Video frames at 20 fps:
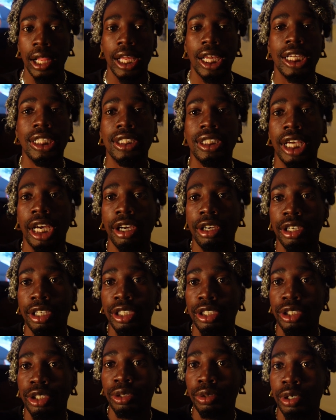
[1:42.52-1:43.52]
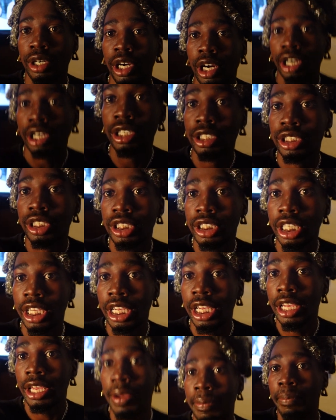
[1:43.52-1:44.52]
is out here doing her
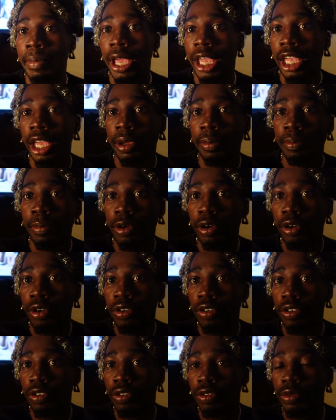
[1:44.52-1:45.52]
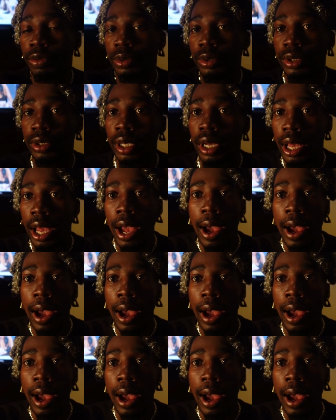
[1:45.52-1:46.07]
shit, making moves,